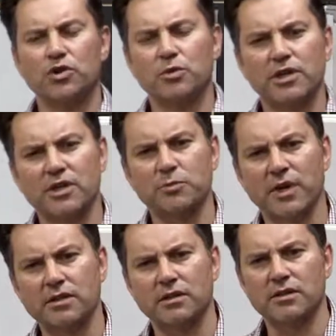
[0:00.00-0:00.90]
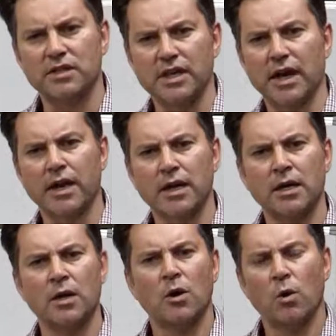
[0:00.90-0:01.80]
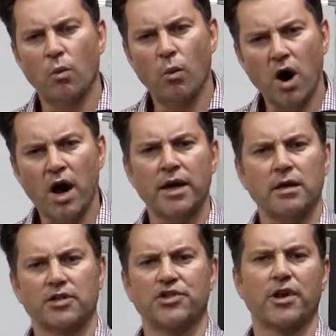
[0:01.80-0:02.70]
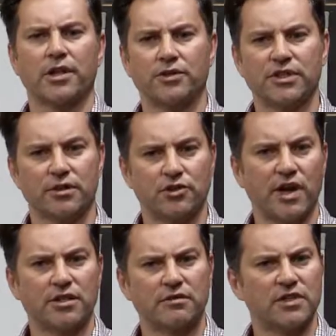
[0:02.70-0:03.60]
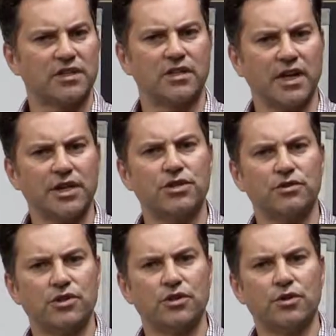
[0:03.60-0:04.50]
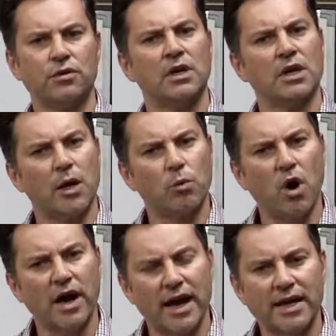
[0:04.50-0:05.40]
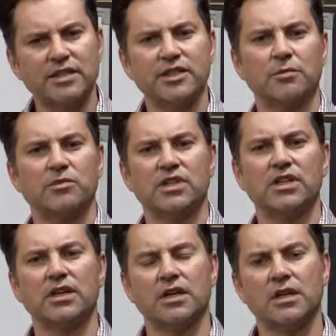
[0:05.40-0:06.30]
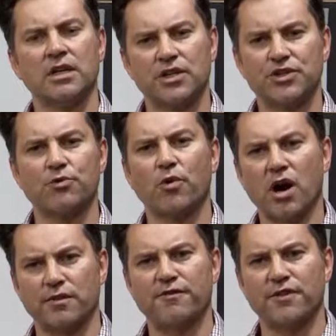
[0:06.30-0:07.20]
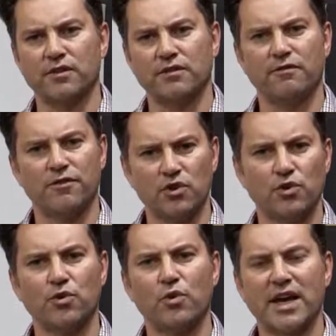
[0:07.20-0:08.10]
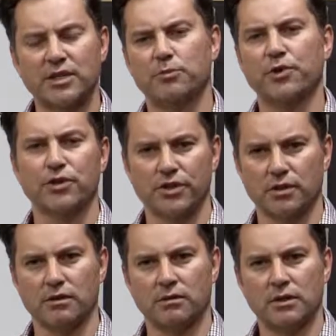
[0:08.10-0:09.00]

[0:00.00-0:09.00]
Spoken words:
you should be expected to say why Australia is an attractive destination to you and why ATMC is the right fit for you as a person.